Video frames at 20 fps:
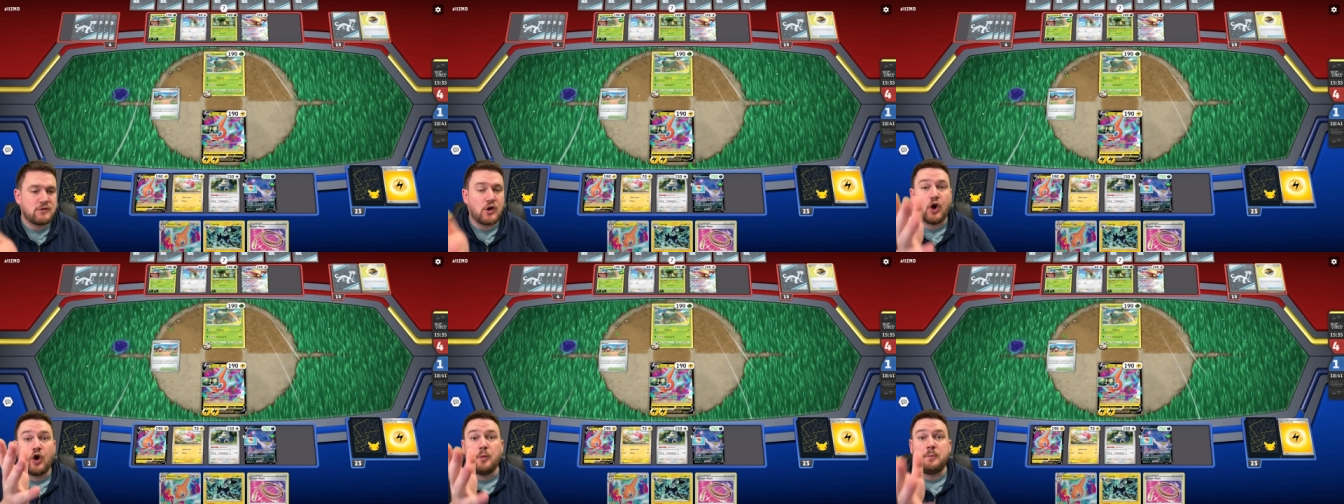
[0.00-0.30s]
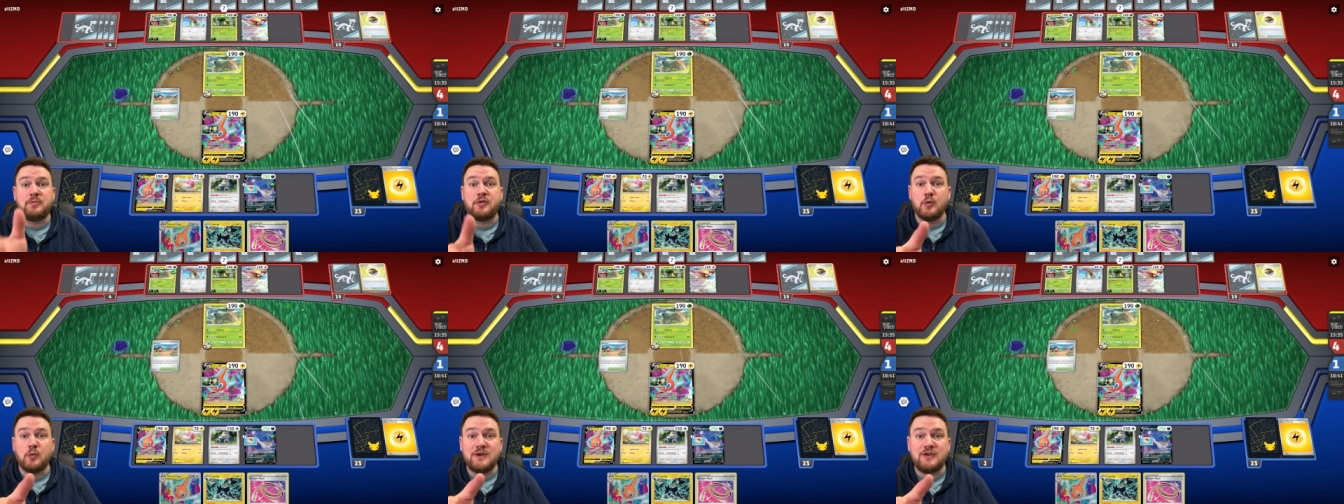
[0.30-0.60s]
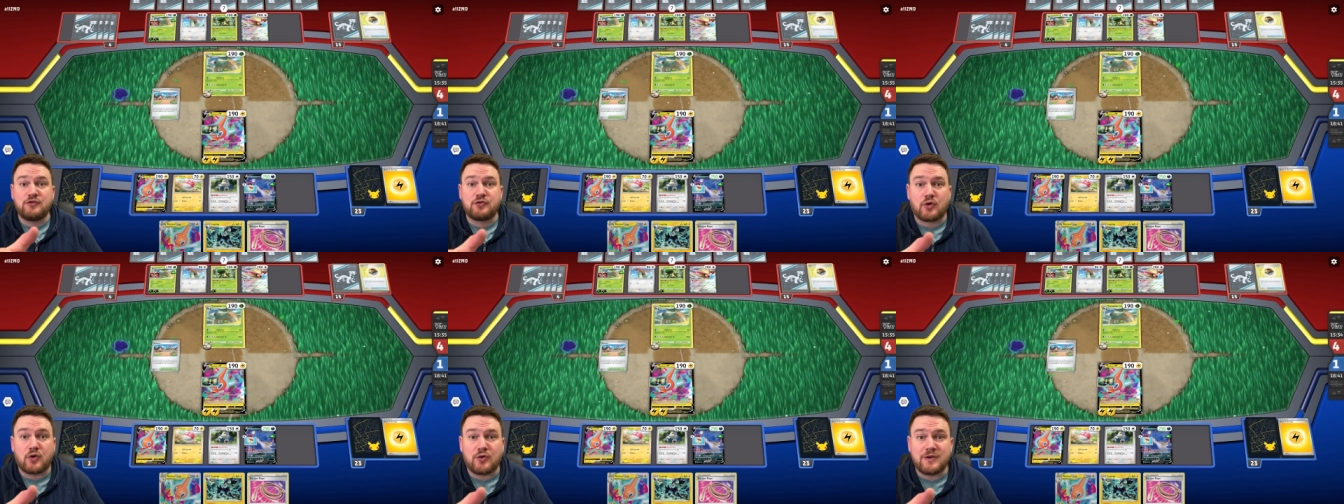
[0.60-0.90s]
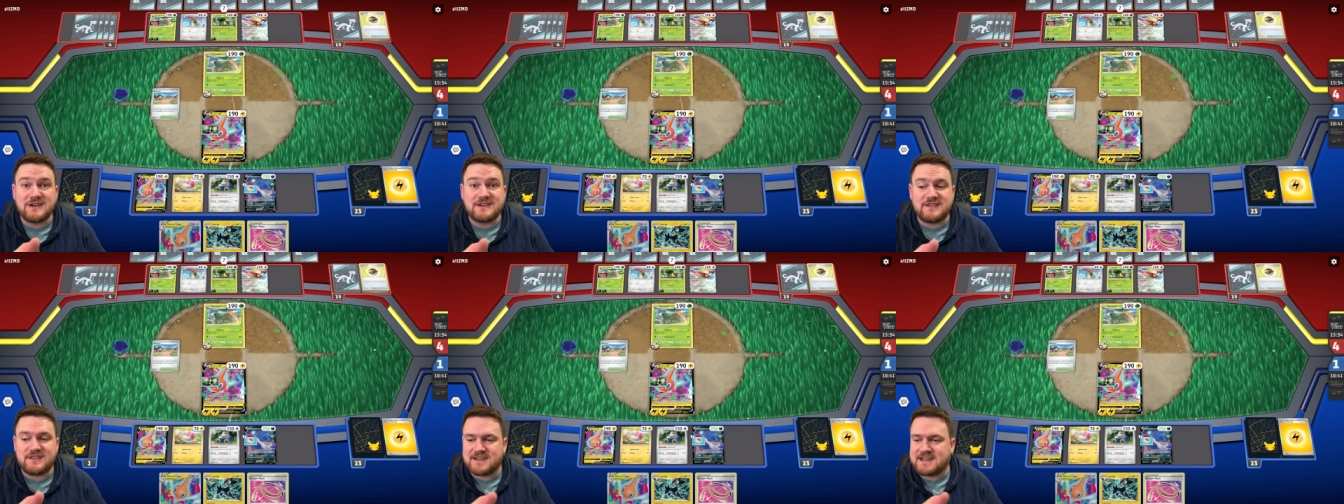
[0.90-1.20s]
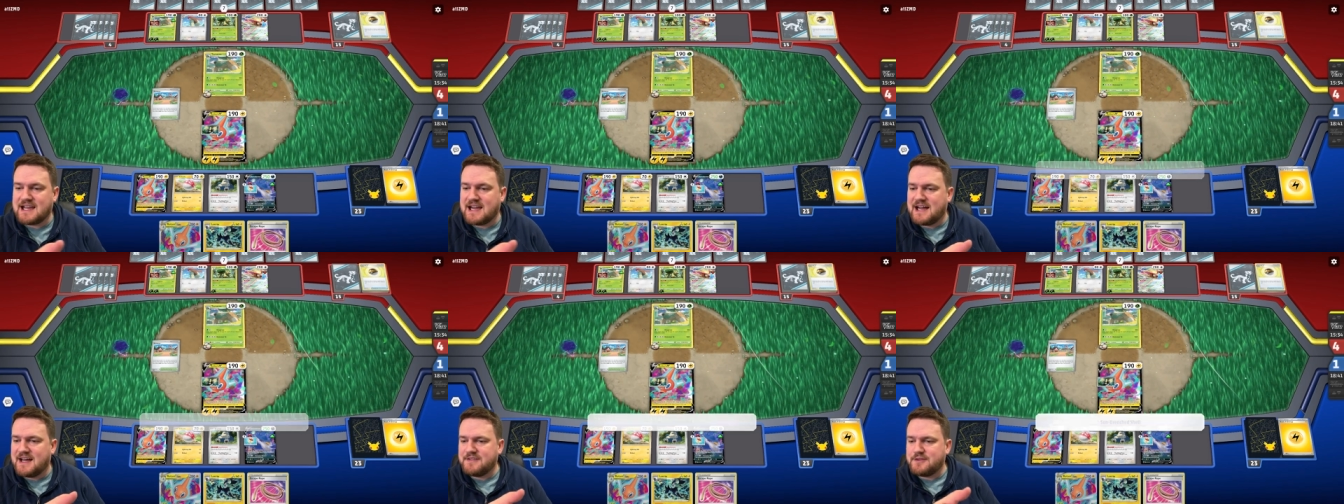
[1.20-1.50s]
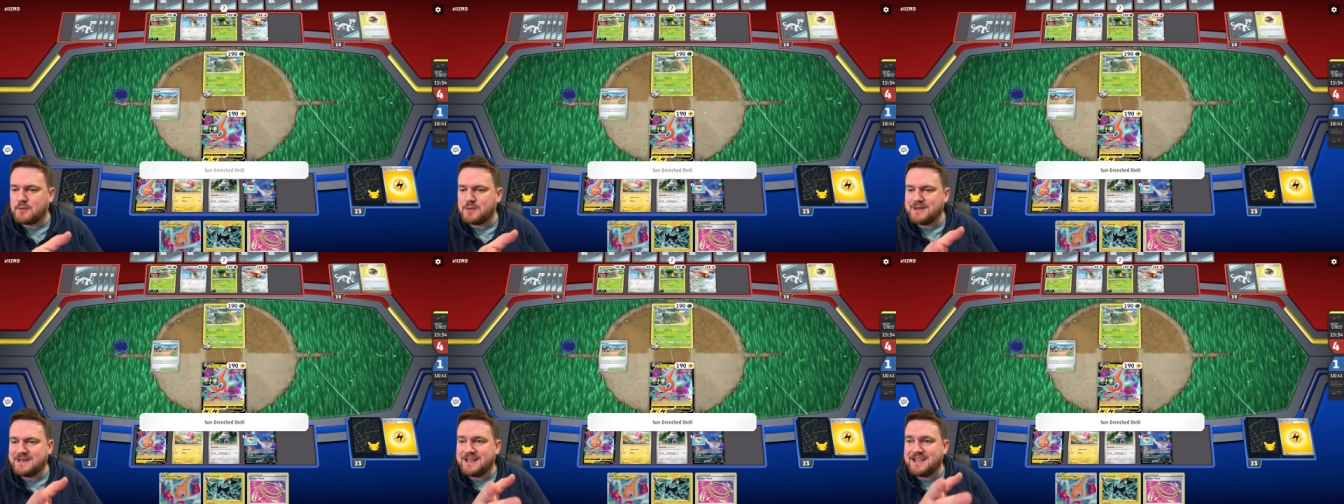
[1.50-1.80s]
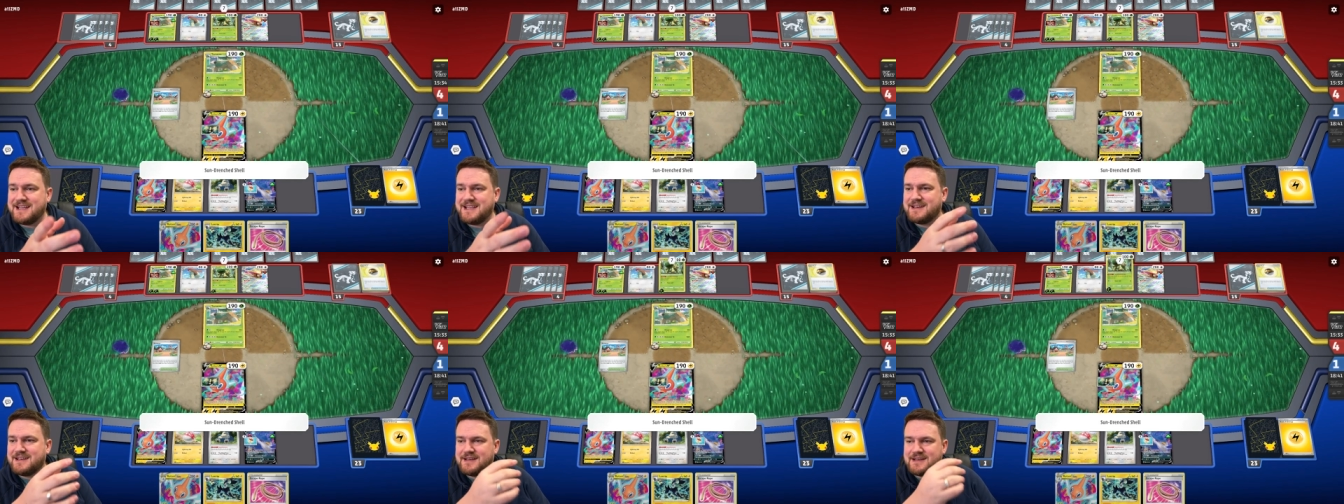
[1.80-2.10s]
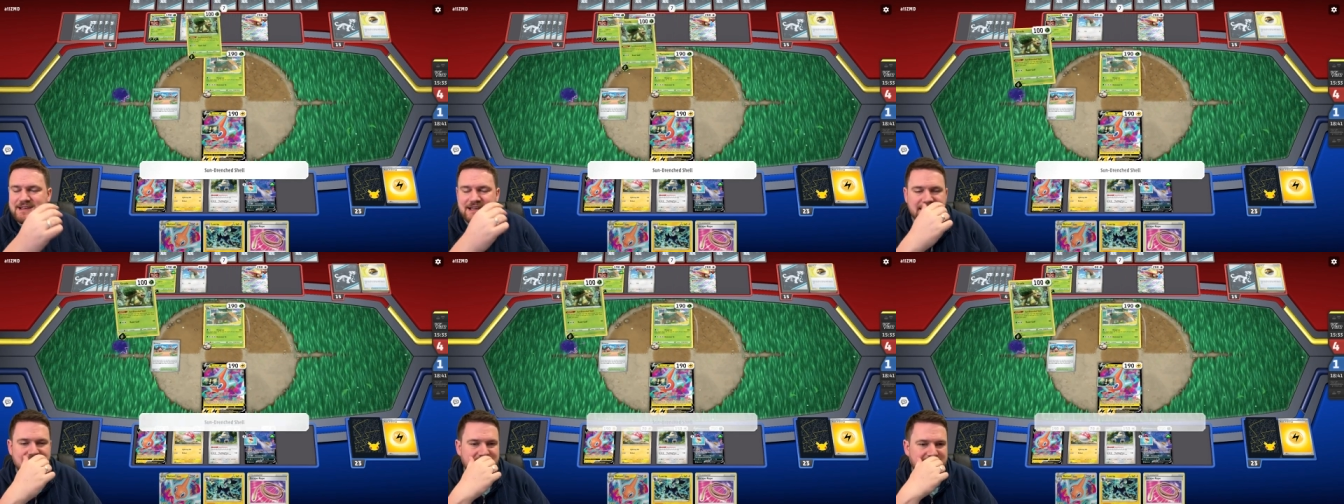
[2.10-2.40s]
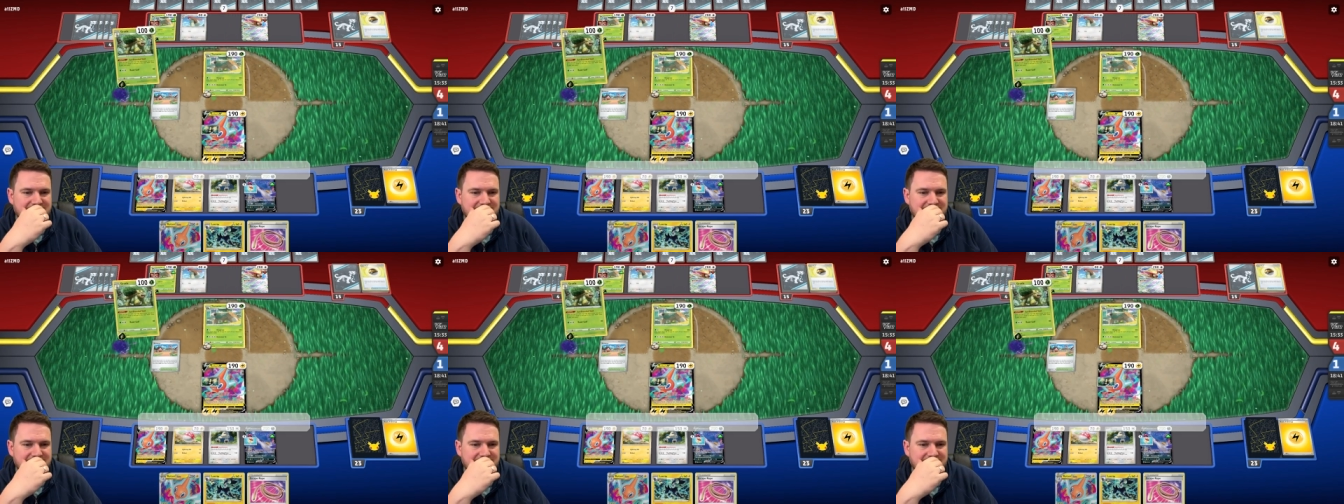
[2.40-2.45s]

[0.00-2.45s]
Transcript: Hope that we draw into the card that we need, and